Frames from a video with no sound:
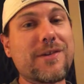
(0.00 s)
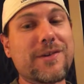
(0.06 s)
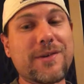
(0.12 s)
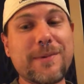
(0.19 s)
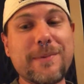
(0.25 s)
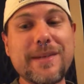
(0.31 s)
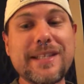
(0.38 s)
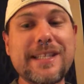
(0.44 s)
They're
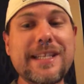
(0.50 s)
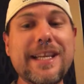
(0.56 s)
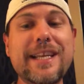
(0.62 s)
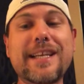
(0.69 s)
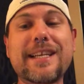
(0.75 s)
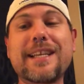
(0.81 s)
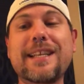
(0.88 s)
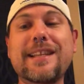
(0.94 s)
going to be
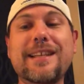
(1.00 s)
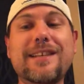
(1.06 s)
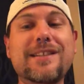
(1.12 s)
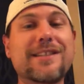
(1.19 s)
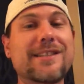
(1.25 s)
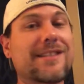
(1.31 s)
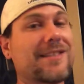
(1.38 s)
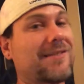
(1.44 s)
sick and
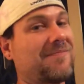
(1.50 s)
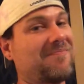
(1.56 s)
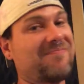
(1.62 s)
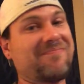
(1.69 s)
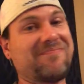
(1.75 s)
it's